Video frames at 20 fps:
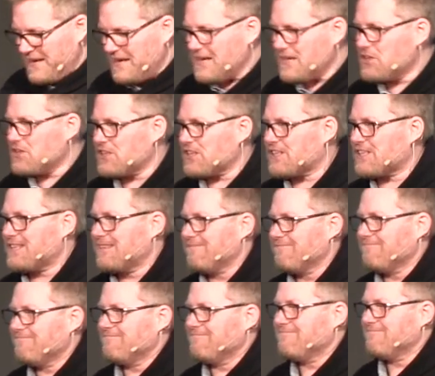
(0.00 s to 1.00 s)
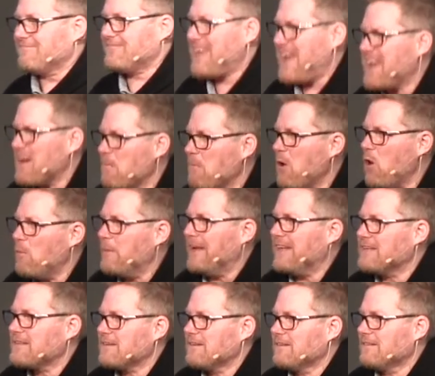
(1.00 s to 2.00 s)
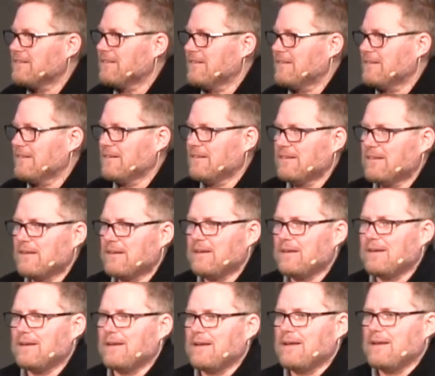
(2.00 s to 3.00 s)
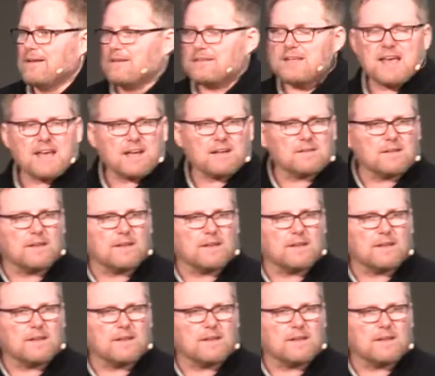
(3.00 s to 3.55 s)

need to just take a moment, take a